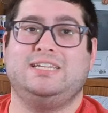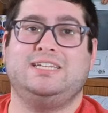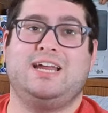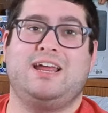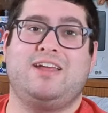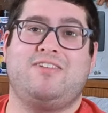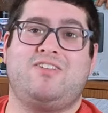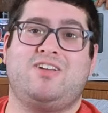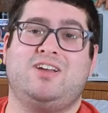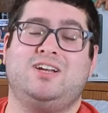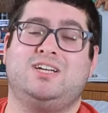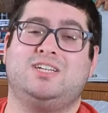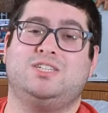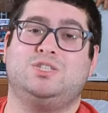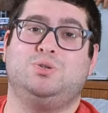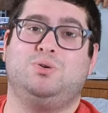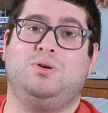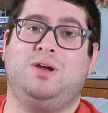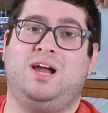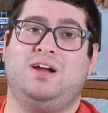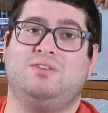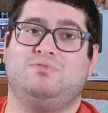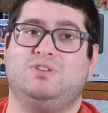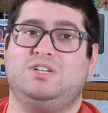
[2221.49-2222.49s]
anything because you
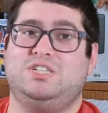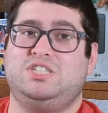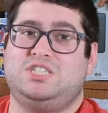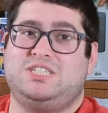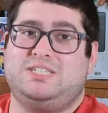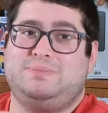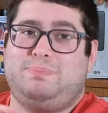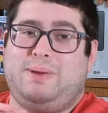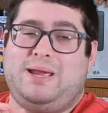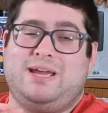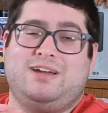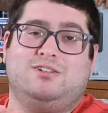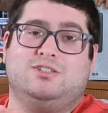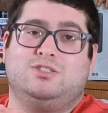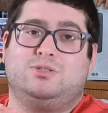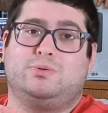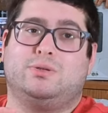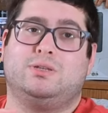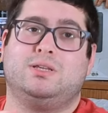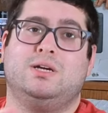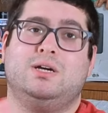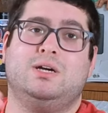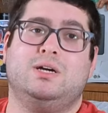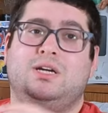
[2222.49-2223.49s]
have rich parents with
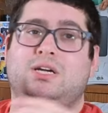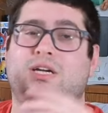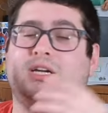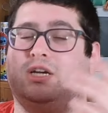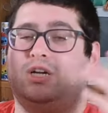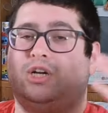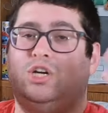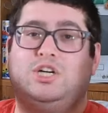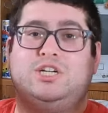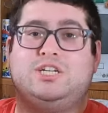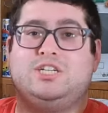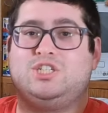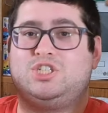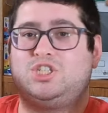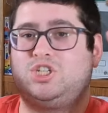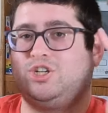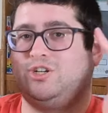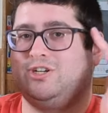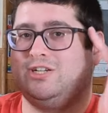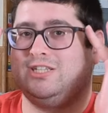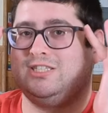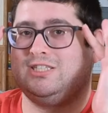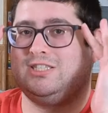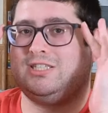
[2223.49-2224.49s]
good
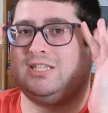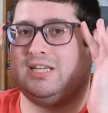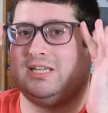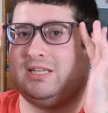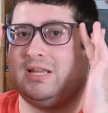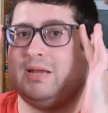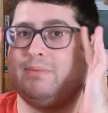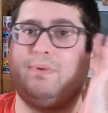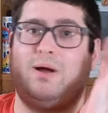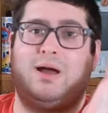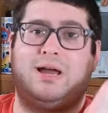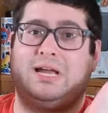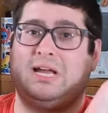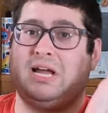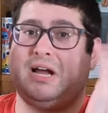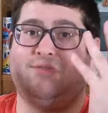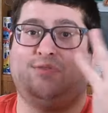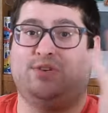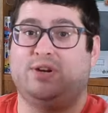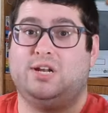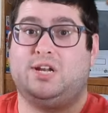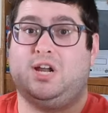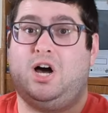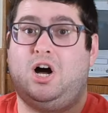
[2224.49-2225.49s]
insurance and they probably
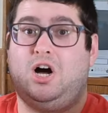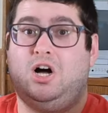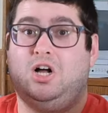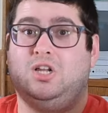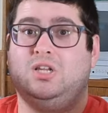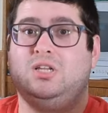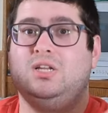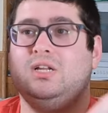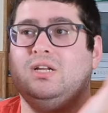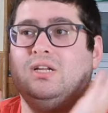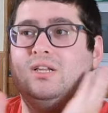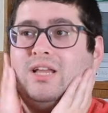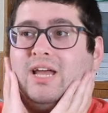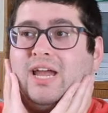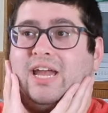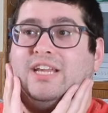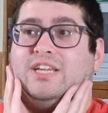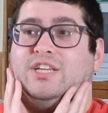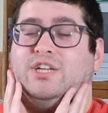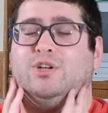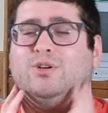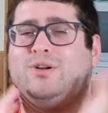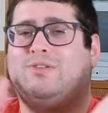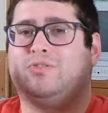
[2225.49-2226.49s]
covered it all and
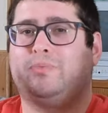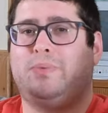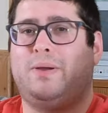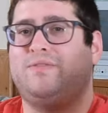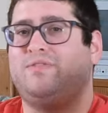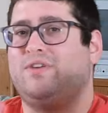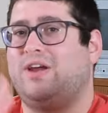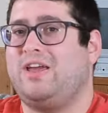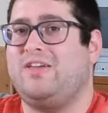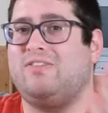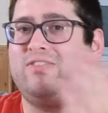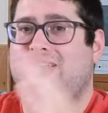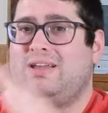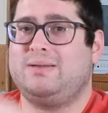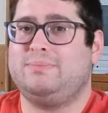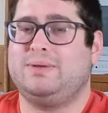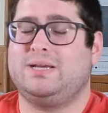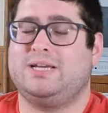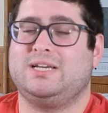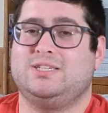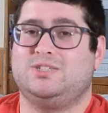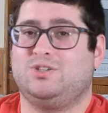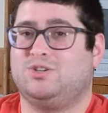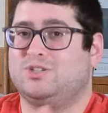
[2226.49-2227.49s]
you don't have to pay for anything
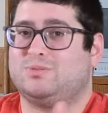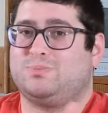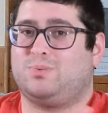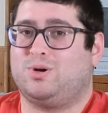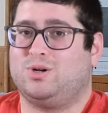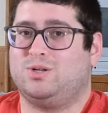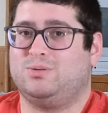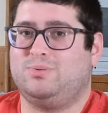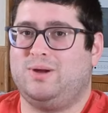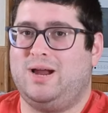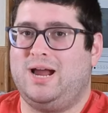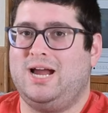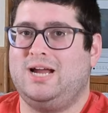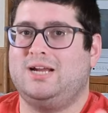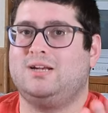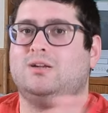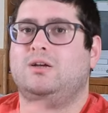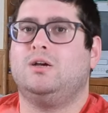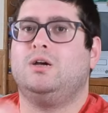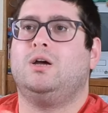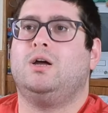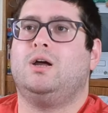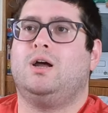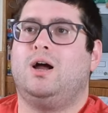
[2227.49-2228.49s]
because you're a spoiled brat.
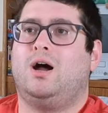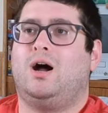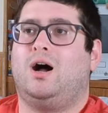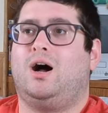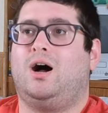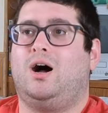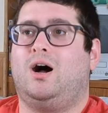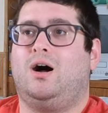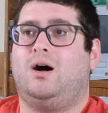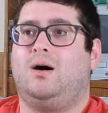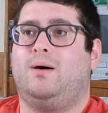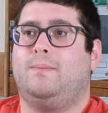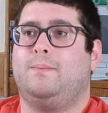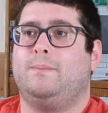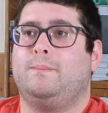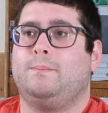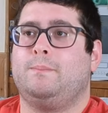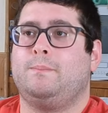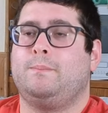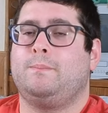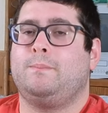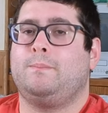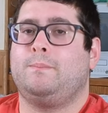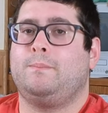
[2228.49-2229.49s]
Um
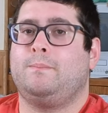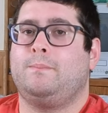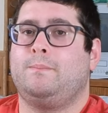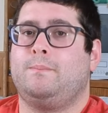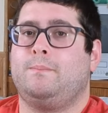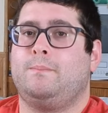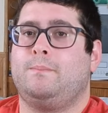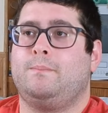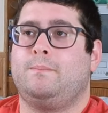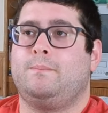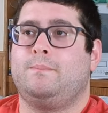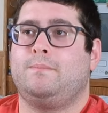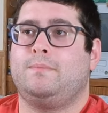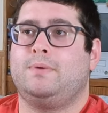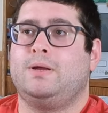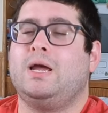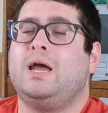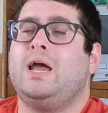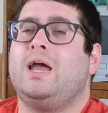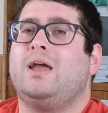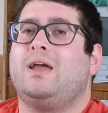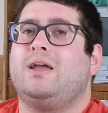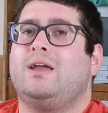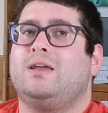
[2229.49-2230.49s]

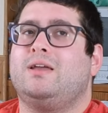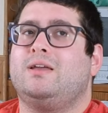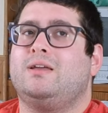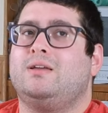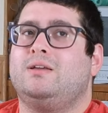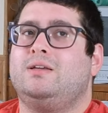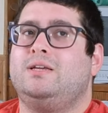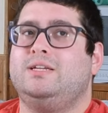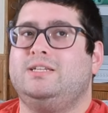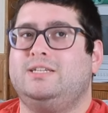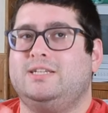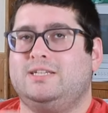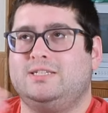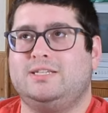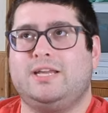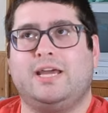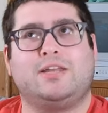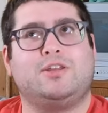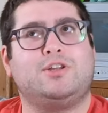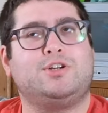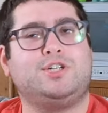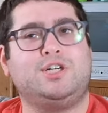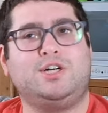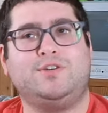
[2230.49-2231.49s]
he did take
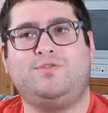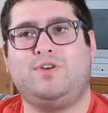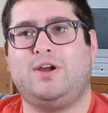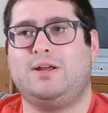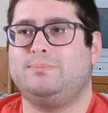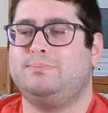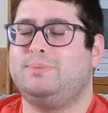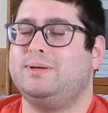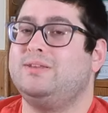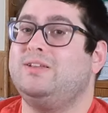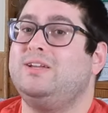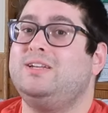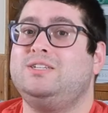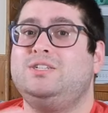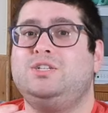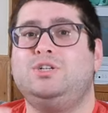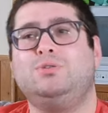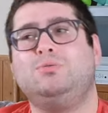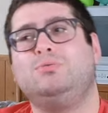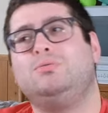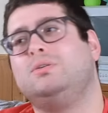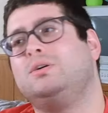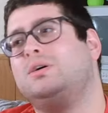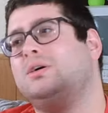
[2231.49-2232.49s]
the girlfriend, but then you